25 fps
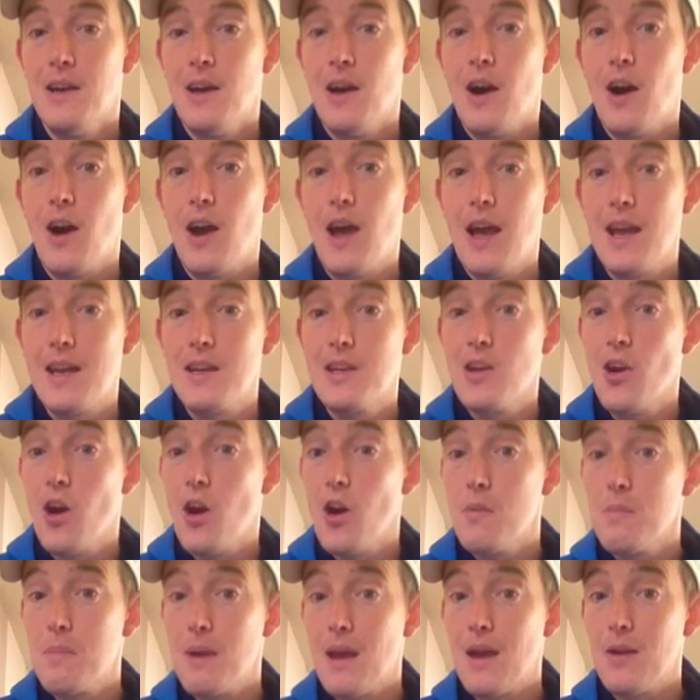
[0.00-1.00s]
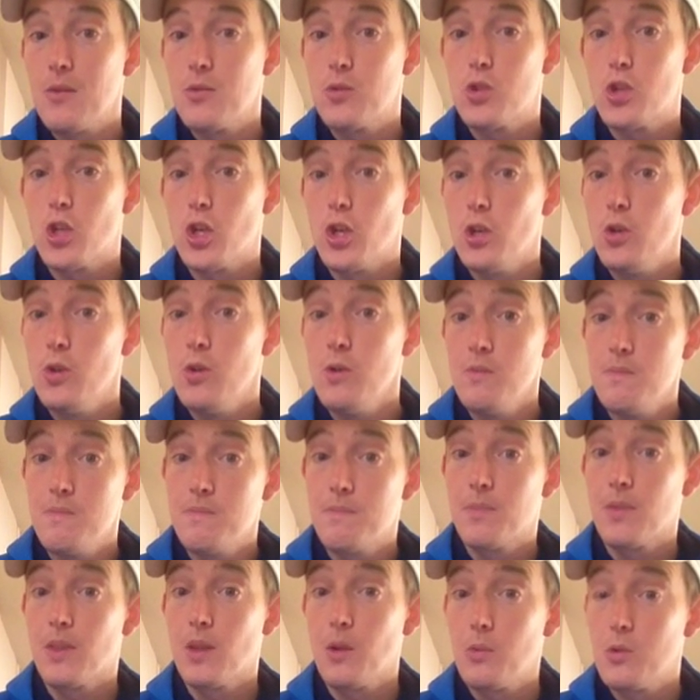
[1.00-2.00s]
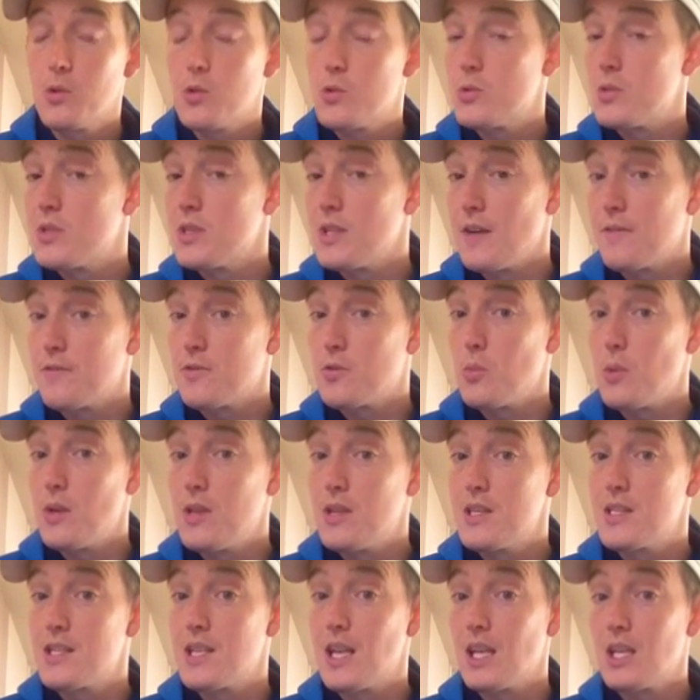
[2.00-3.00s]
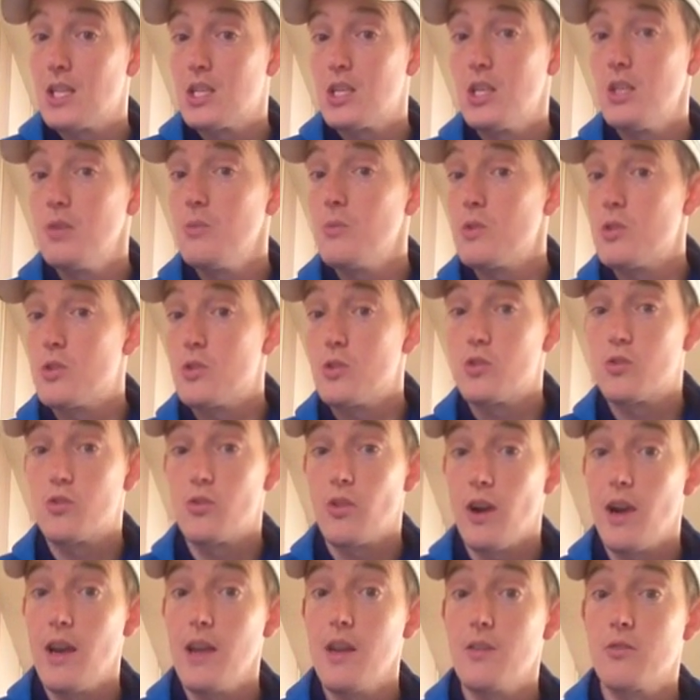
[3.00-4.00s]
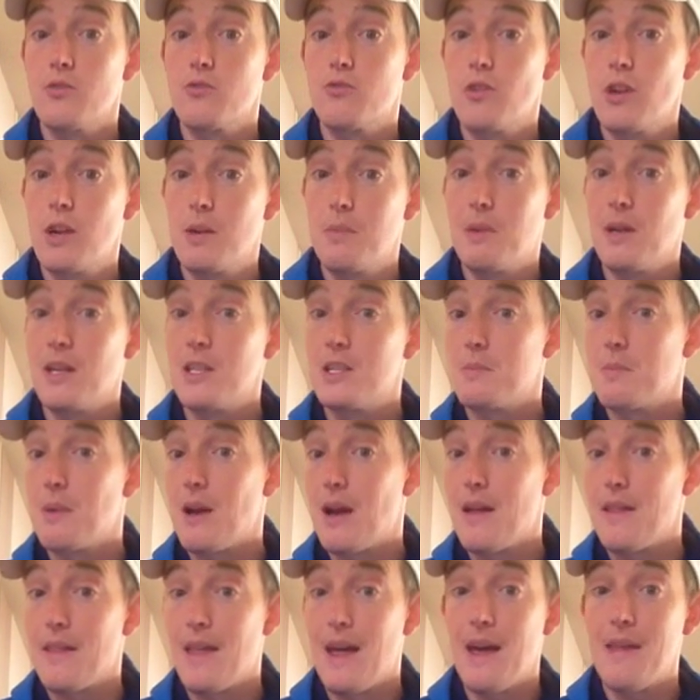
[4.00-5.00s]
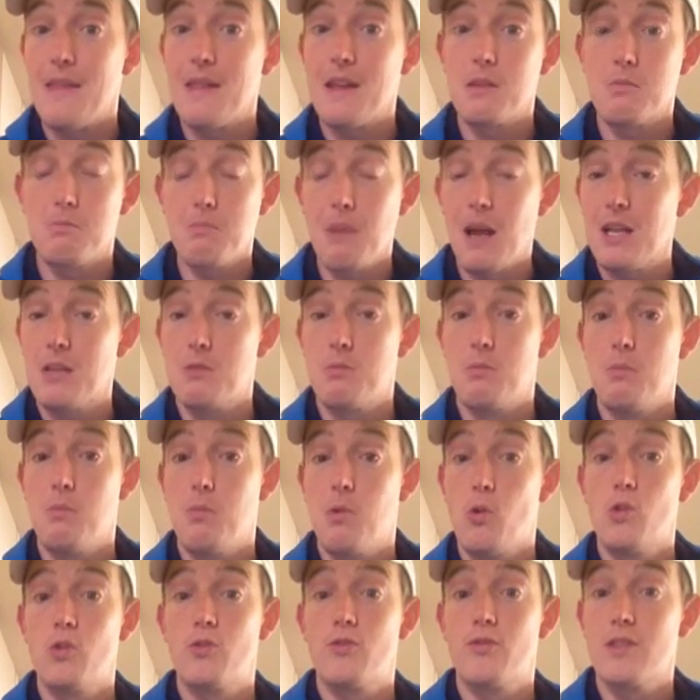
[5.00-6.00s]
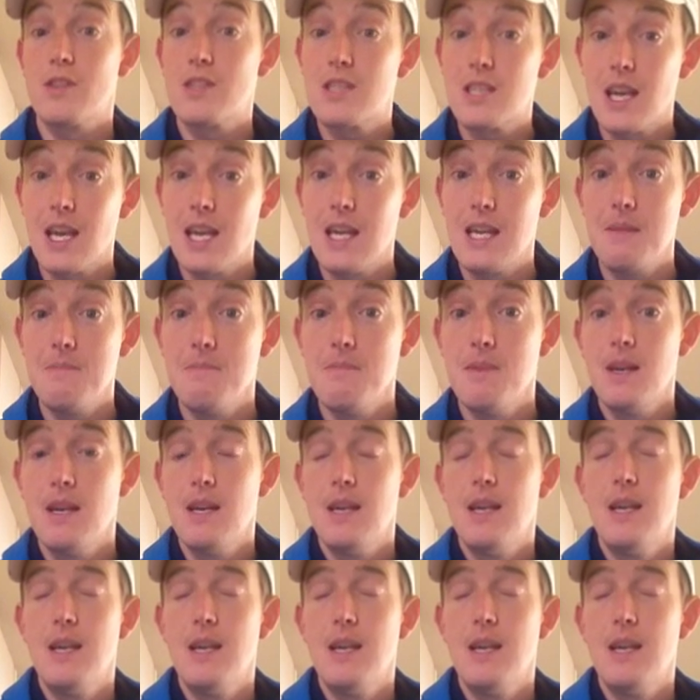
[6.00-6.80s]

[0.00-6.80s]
I had £9.2, which was enough to win the section, which was great. I was really pleased about that. That's maximum points for the team.